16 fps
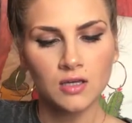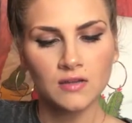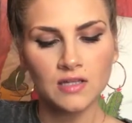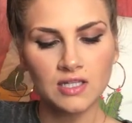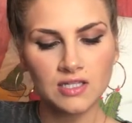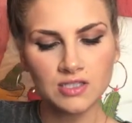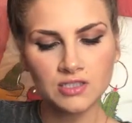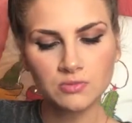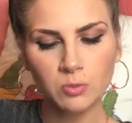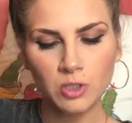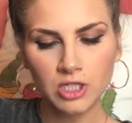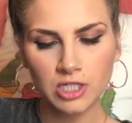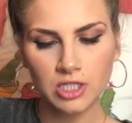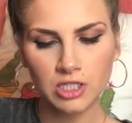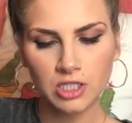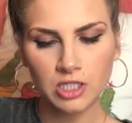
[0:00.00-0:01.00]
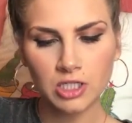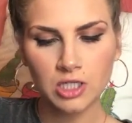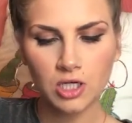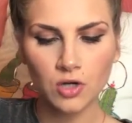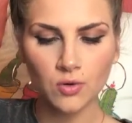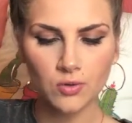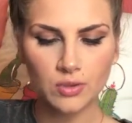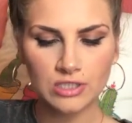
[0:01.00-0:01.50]
These were
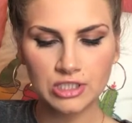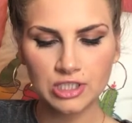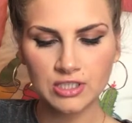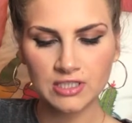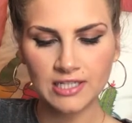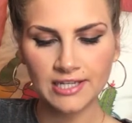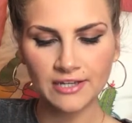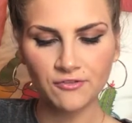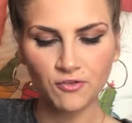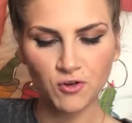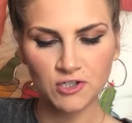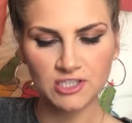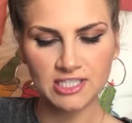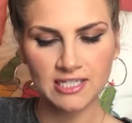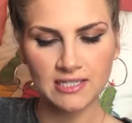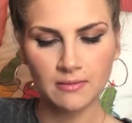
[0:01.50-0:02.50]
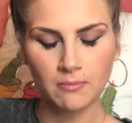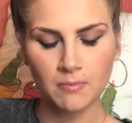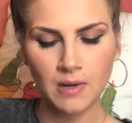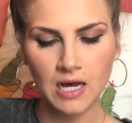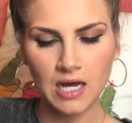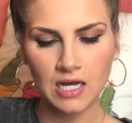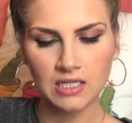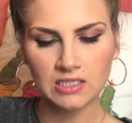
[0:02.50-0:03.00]
originally fourteen
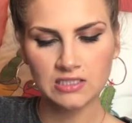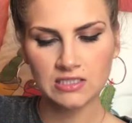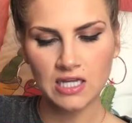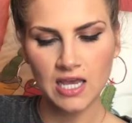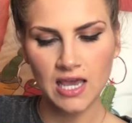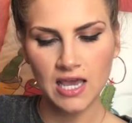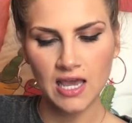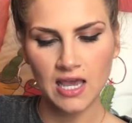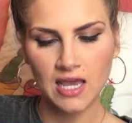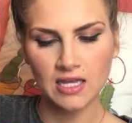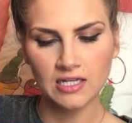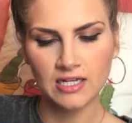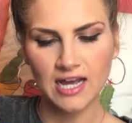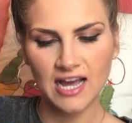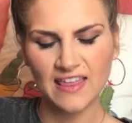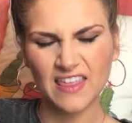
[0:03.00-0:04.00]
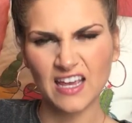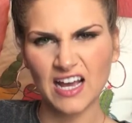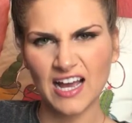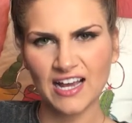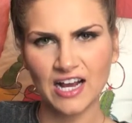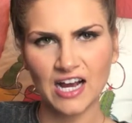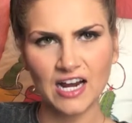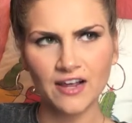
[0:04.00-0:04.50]
bucks and I think
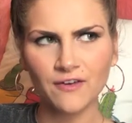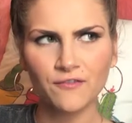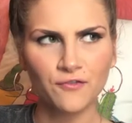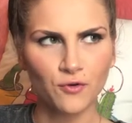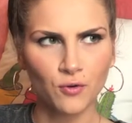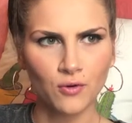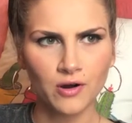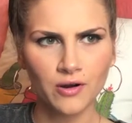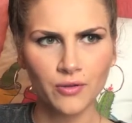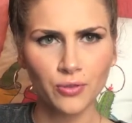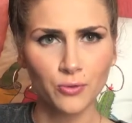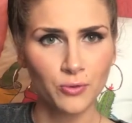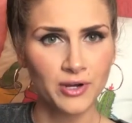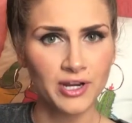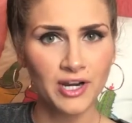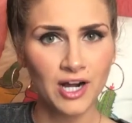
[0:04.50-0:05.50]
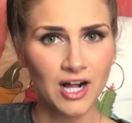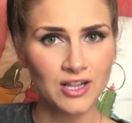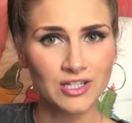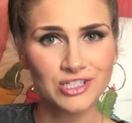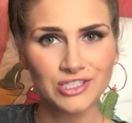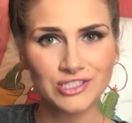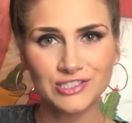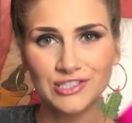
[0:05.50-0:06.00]
I got it for three
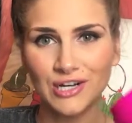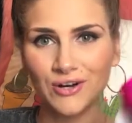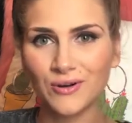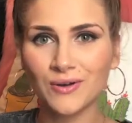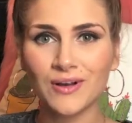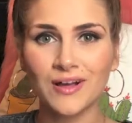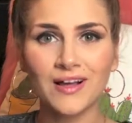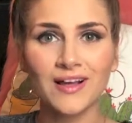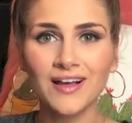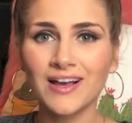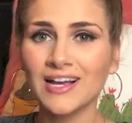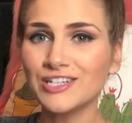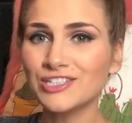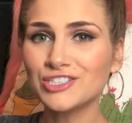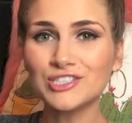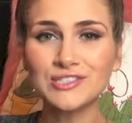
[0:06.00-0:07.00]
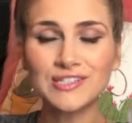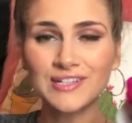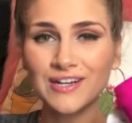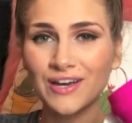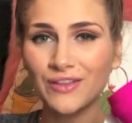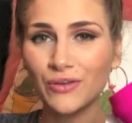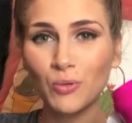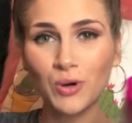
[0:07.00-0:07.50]
dollars, so it's just
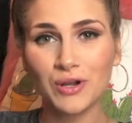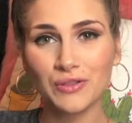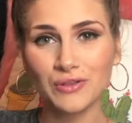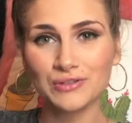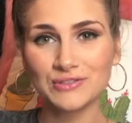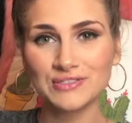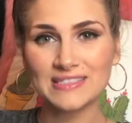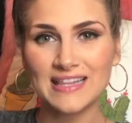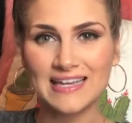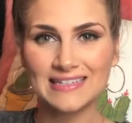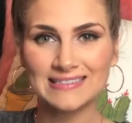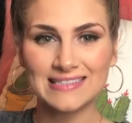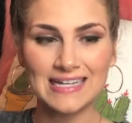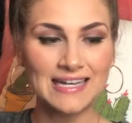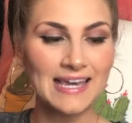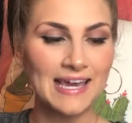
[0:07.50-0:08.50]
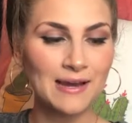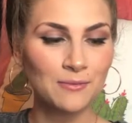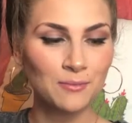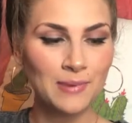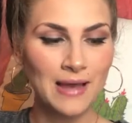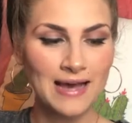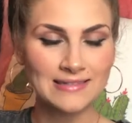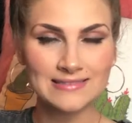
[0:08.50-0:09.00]
another one of those things I can't
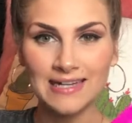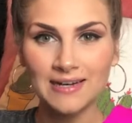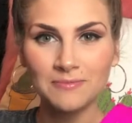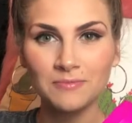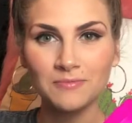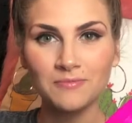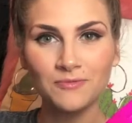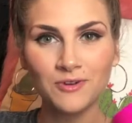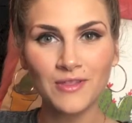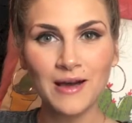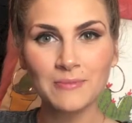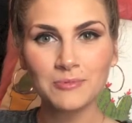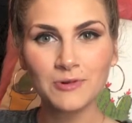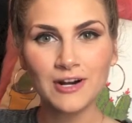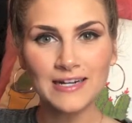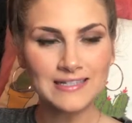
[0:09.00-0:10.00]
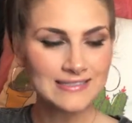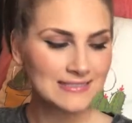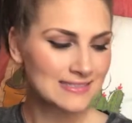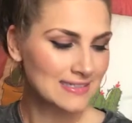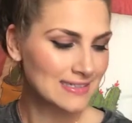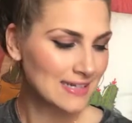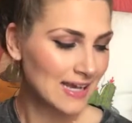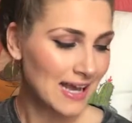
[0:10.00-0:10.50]
pass up for that price.
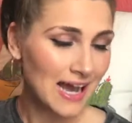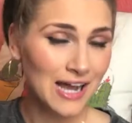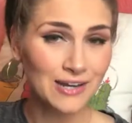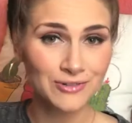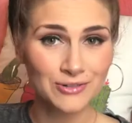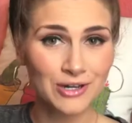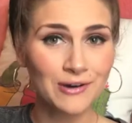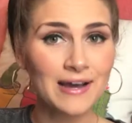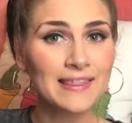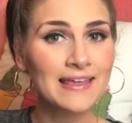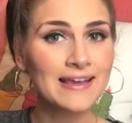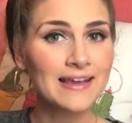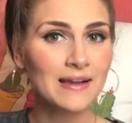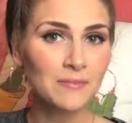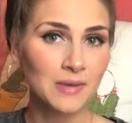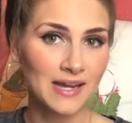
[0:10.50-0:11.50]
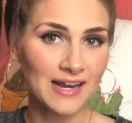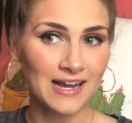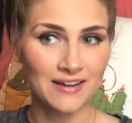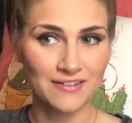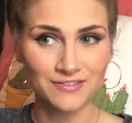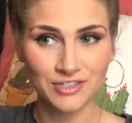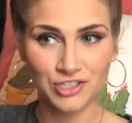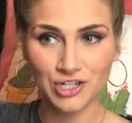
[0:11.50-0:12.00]
I don't know, I think I might
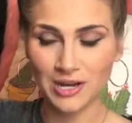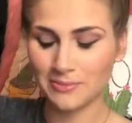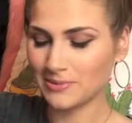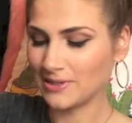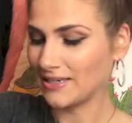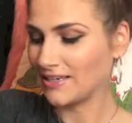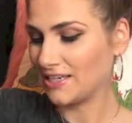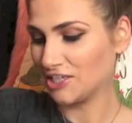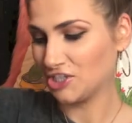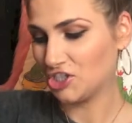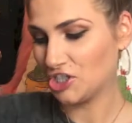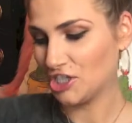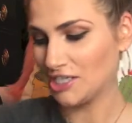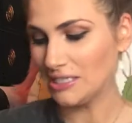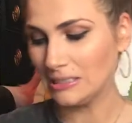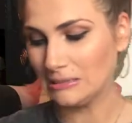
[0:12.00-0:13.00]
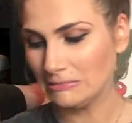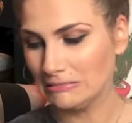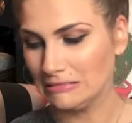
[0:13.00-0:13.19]
have a shopping addiction.